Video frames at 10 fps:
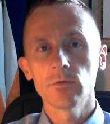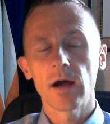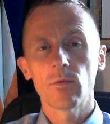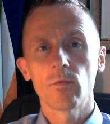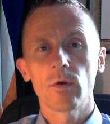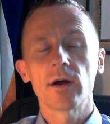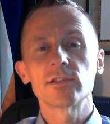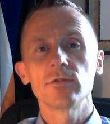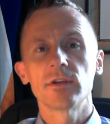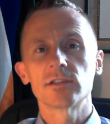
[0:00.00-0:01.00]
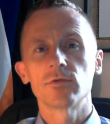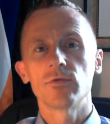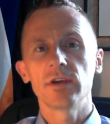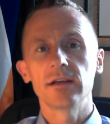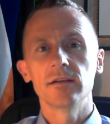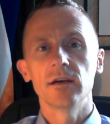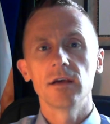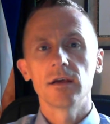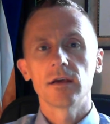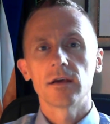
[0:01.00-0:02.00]
We want students to read
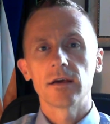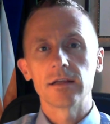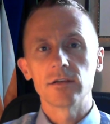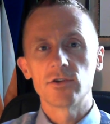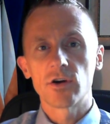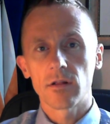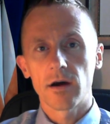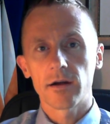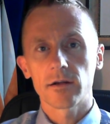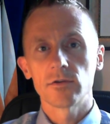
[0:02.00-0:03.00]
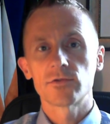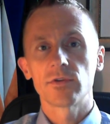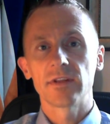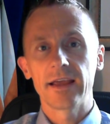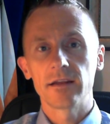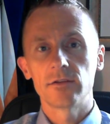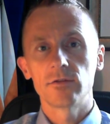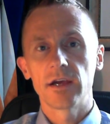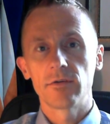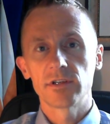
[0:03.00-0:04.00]
journal articles related
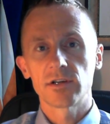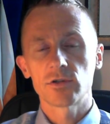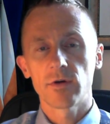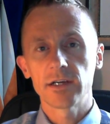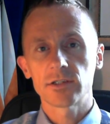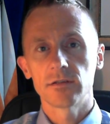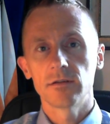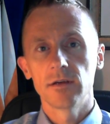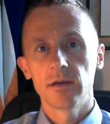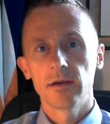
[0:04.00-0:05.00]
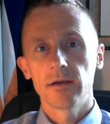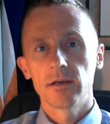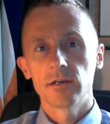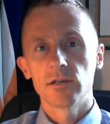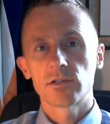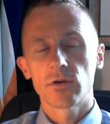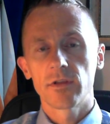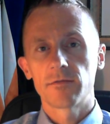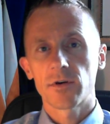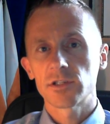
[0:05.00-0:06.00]
to their research question so
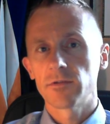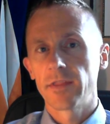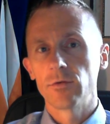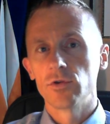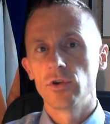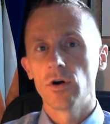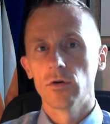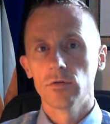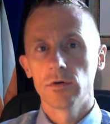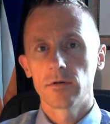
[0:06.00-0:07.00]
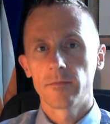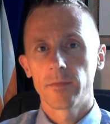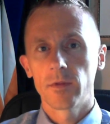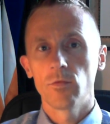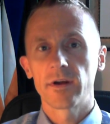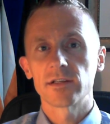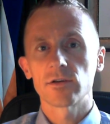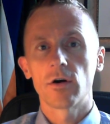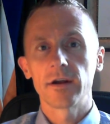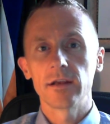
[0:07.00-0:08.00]
that, first of all, they would know what is
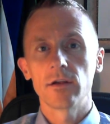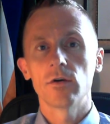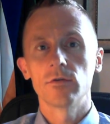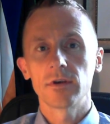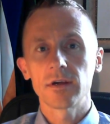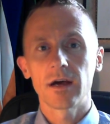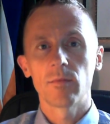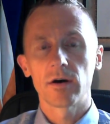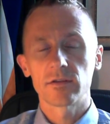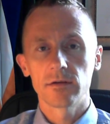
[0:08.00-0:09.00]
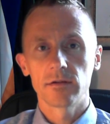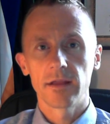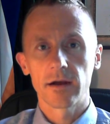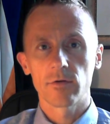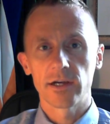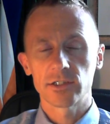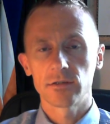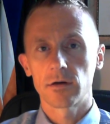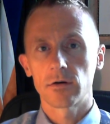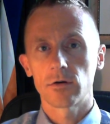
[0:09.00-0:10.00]
already known about their
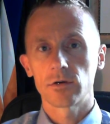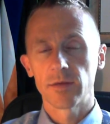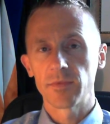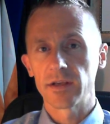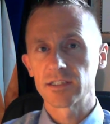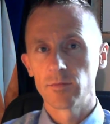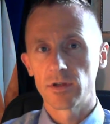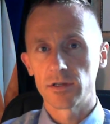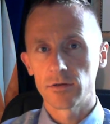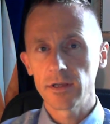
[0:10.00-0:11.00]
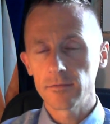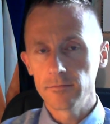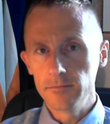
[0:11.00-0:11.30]
question or something similar to it.